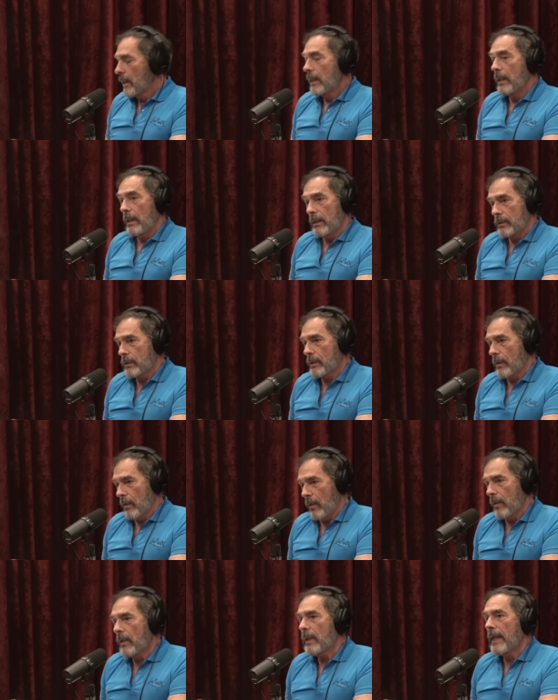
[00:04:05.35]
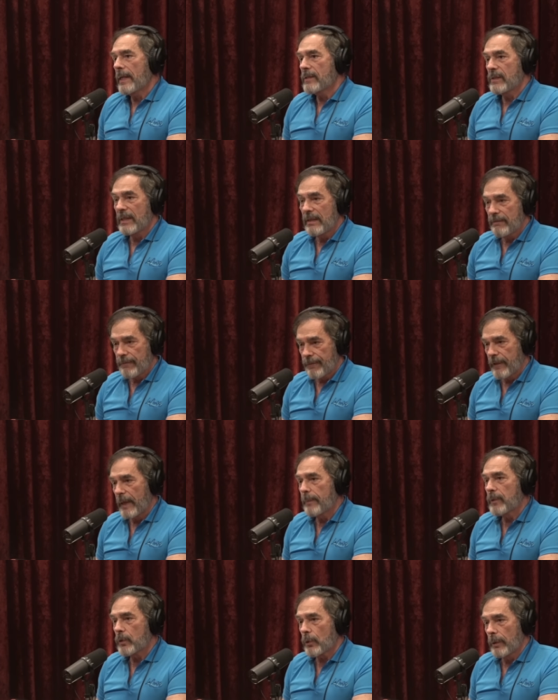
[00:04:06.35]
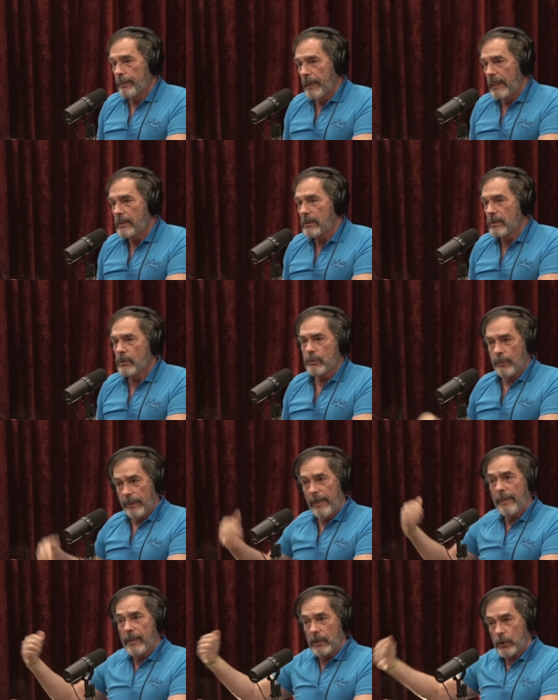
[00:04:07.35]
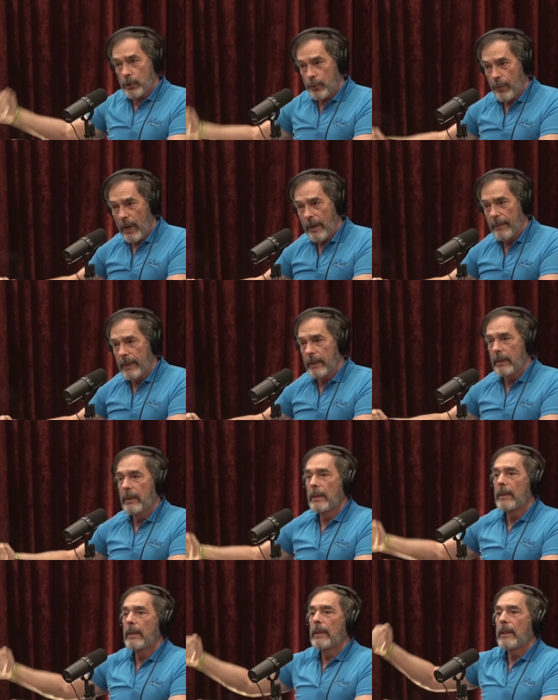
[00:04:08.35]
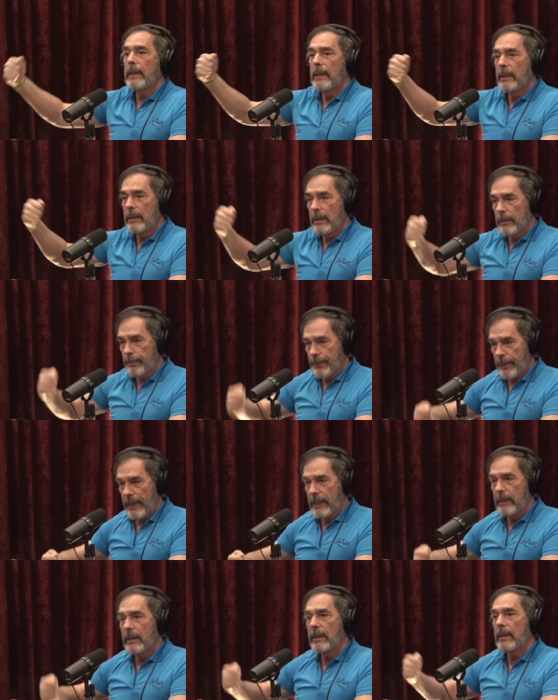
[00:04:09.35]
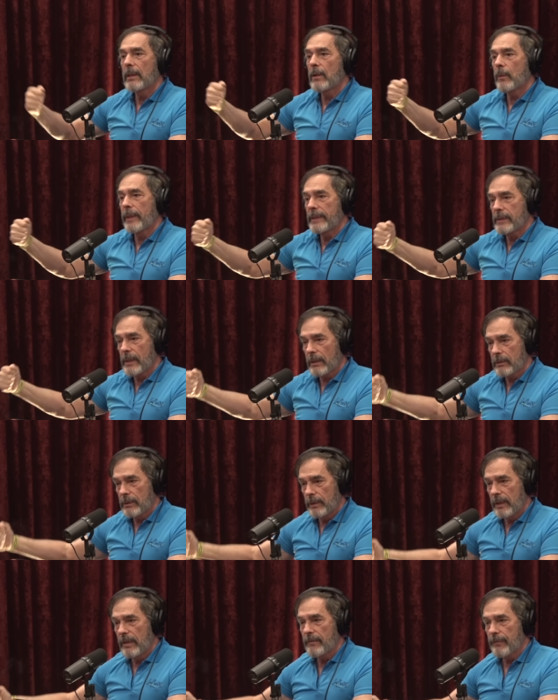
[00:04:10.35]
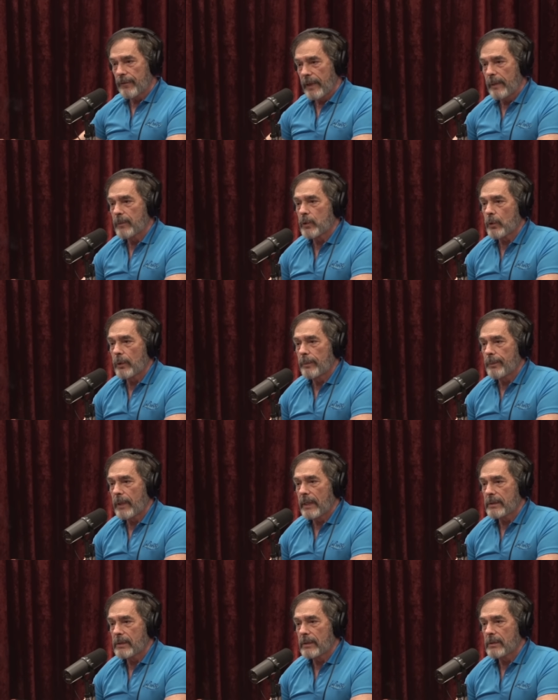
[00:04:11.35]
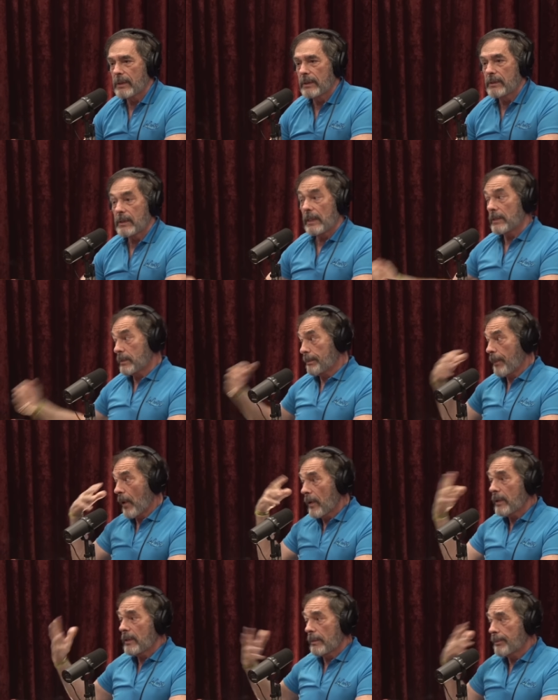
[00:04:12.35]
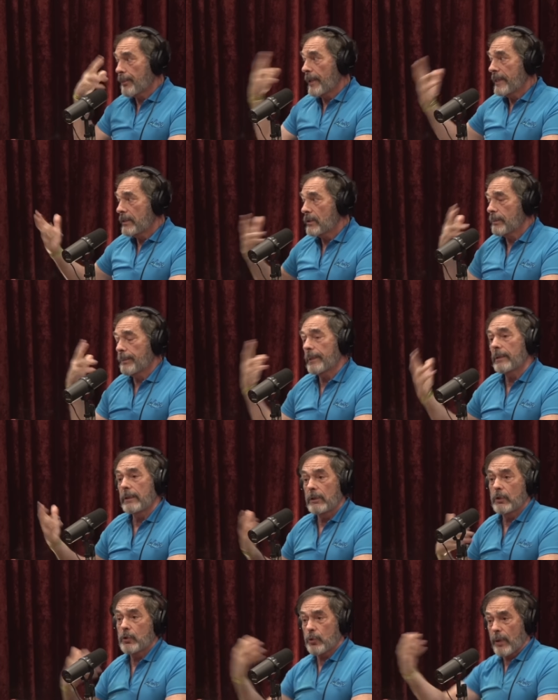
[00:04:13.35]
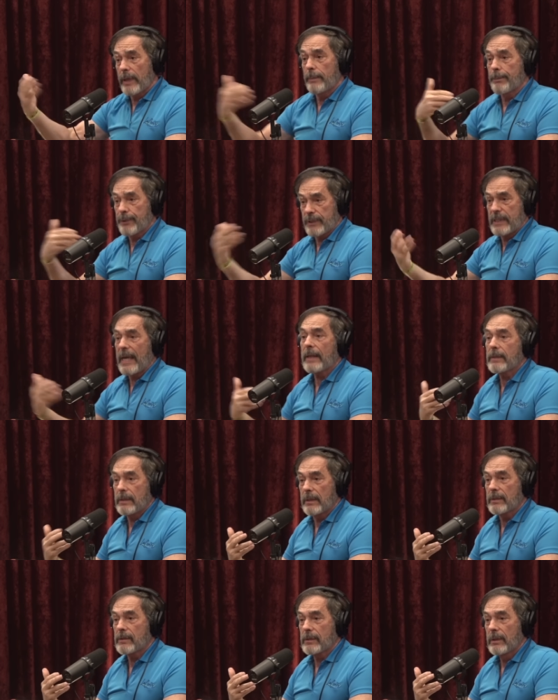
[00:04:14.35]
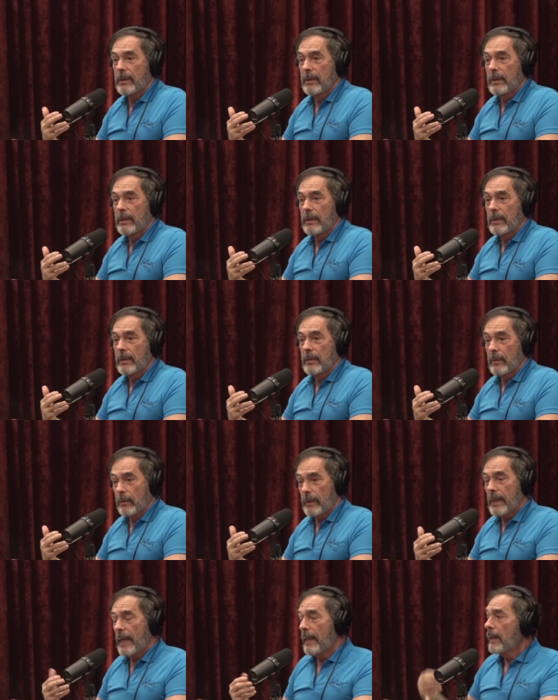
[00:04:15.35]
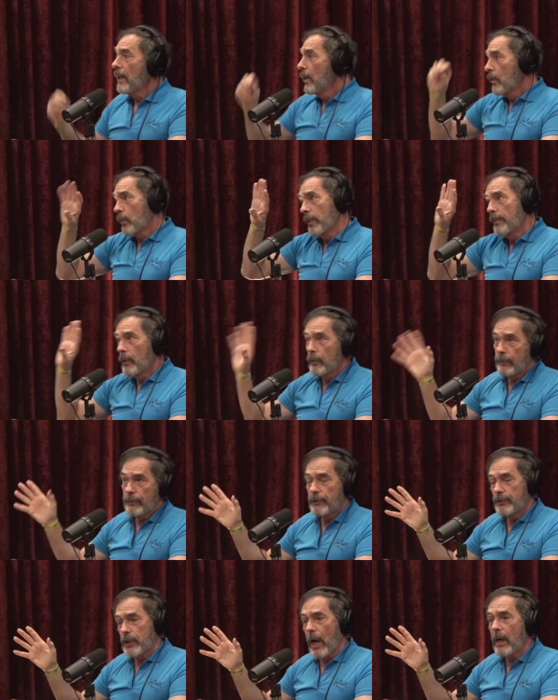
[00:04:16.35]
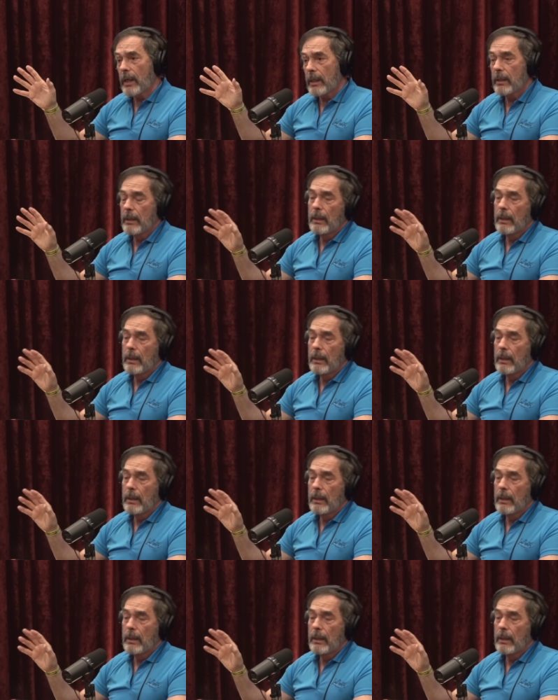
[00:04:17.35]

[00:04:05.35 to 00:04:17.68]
it's all has an inflammatory basis. Remember, trauma in the brain equates out to inflammatory mm-hmm. processes. It's part of the brain's ability to try and protect us. Right. Okay. Remove junk,